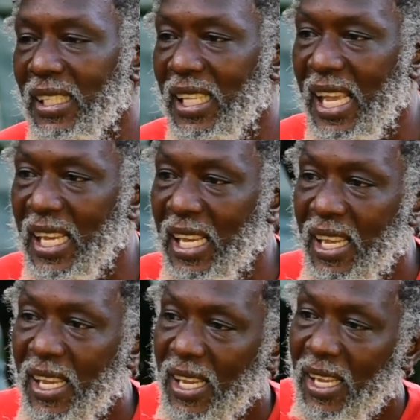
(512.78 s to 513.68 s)
like
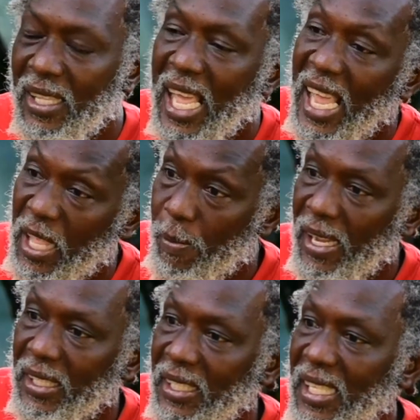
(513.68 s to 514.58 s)
the
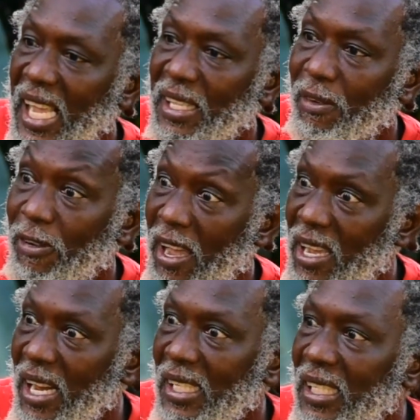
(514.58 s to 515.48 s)
elements like the fire
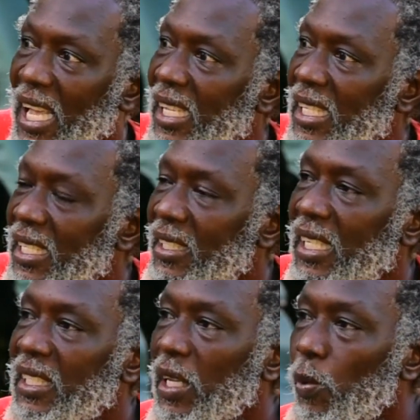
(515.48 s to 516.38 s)
and like these things,
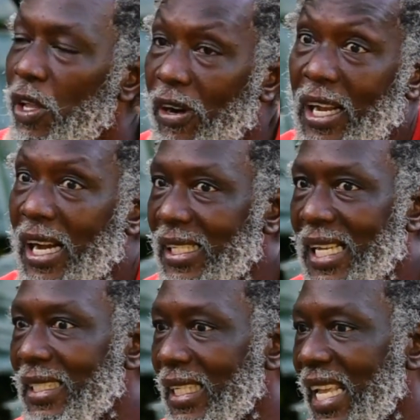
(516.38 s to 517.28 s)
and when I recognize that
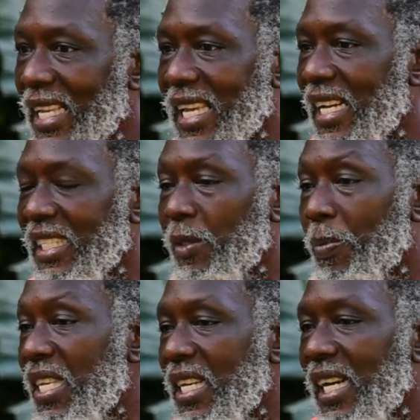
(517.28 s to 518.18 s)
they can speak
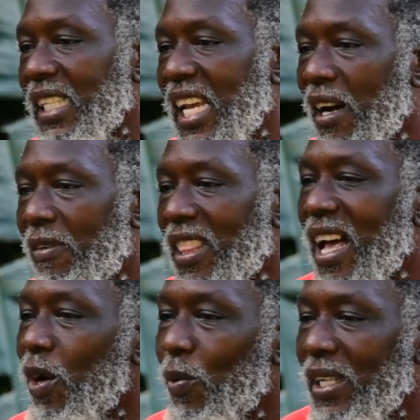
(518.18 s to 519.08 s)
and they have a
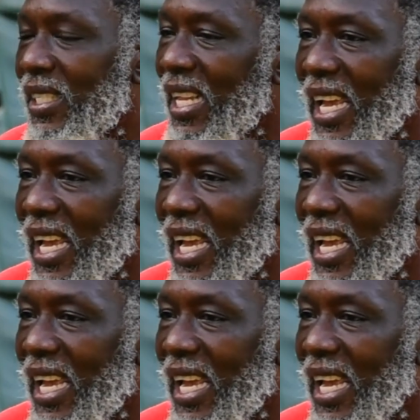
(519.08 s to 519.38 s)
language like